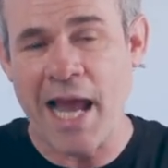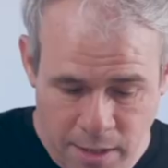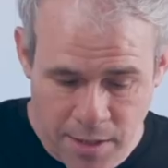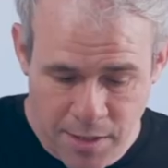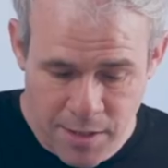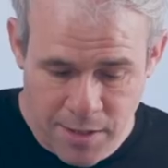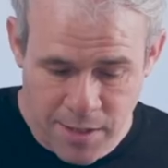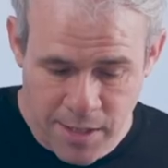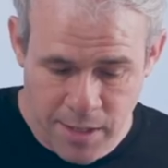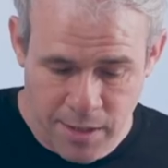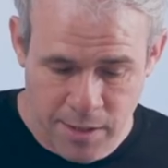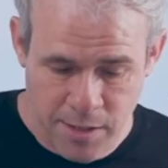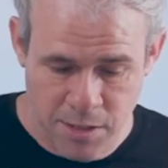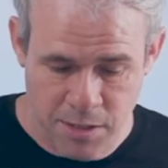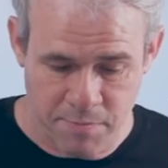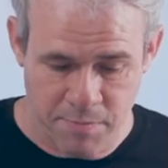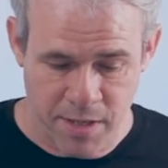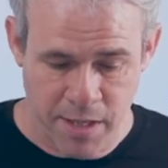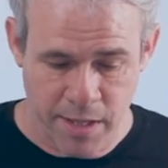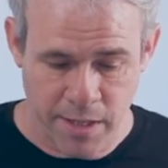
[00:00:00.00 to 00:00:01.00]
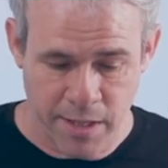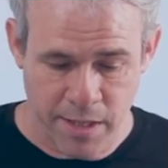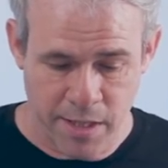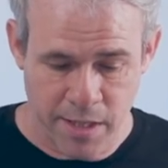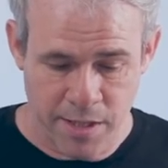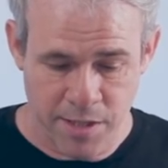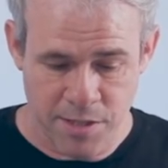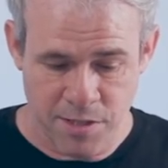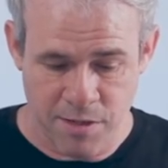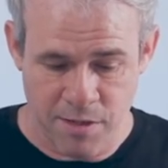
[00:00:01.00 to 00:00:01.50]
Another thing that's big
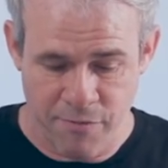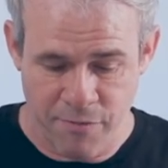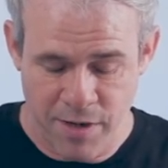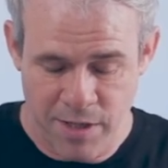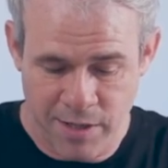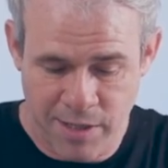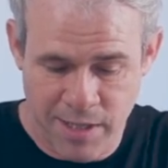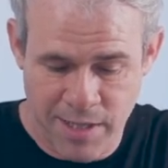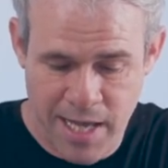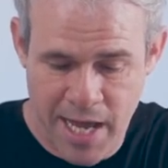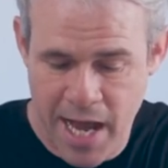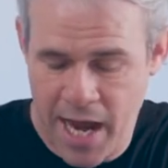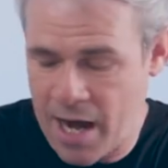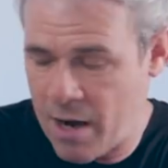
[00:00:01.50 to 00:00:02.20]
is if we look at the